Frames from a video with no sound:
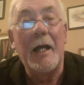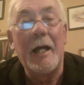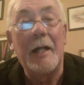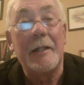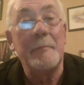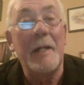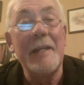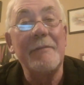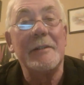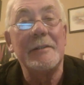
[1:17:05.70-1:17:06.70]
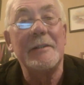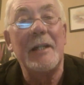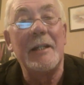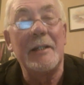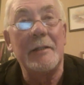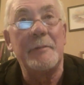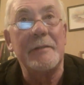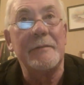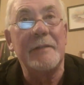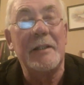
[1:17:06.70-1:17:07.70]
I might have a little
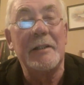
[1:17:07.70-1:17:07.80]
bit of